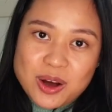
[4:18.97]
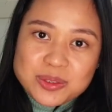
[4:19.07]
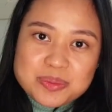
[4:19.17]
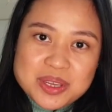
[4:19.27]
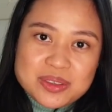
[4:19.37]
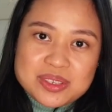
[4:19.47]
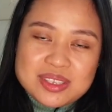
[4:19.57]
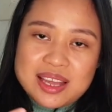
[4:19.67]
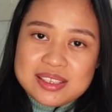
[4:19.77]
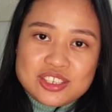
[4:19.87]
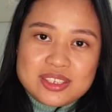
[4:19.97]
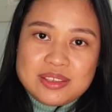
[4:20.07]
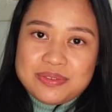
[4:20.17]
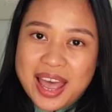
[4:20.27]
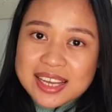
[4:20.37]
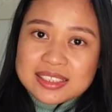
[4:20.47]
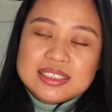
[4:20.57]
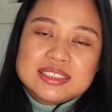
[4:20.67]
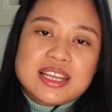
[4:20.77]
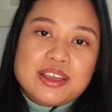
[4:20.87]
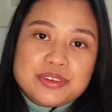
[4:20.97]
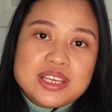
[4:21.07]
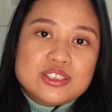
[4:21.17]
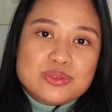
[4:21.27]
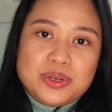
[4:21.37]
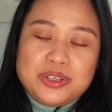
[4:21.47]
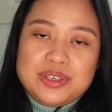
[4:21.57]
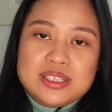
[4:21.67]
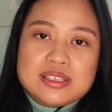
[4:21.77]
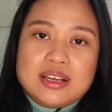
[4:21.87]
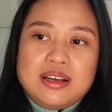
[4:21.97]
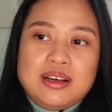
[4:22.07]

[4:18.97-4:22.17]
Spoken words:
out because that is just a fact that each one of us